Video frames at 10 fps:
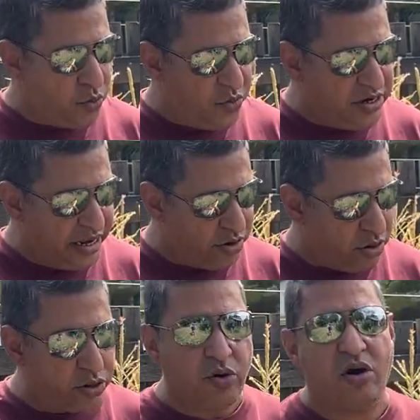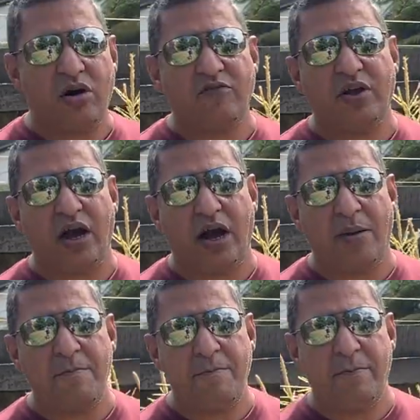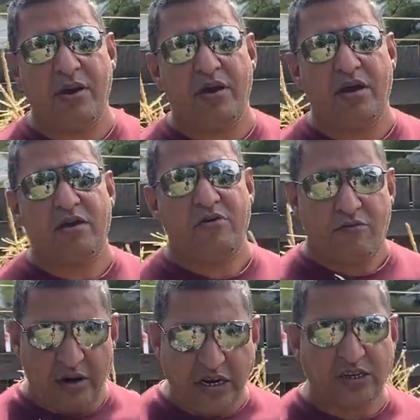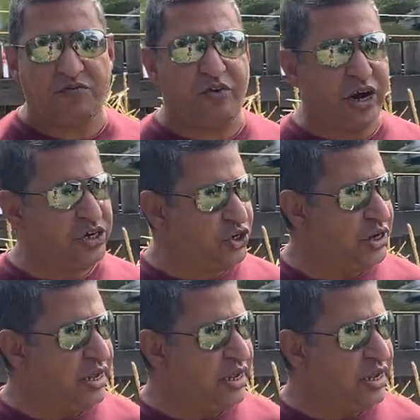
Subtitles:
We take the corn off the cob, nice and fresh,